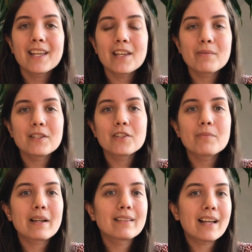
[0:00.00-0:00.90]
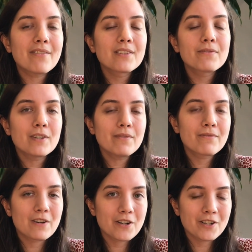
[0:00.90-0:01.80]
He would do my left foot
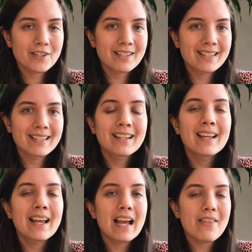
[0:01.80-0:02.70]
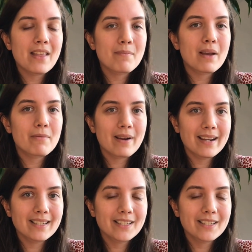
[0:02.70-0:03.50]
first, and then my right.